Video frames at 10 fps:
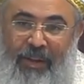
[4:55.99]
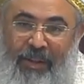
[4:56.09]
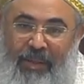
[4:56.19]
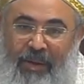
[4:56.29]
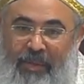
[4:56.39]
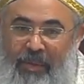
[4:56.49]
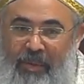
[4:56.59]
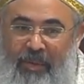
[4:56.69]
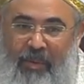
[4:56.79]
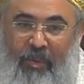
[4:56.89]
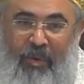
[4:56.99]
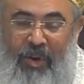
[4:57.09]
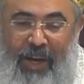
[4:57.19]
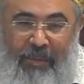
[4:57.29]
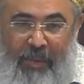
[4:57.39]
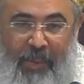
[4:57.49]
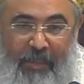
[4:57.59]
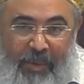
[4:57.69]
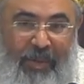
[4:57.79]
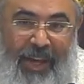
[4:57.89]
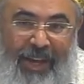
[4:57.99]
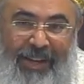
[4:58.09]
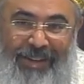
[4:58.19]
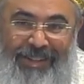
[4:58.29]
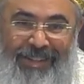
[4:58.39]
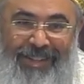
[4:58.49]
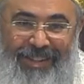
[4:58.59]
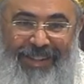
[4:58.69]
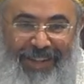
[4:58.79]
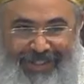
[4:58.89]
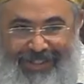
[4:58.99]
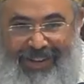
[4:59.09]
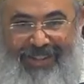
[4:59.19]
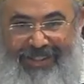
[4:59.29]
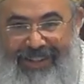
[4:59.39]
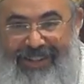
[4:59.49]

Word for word: That the more I remember the end, the less I sin.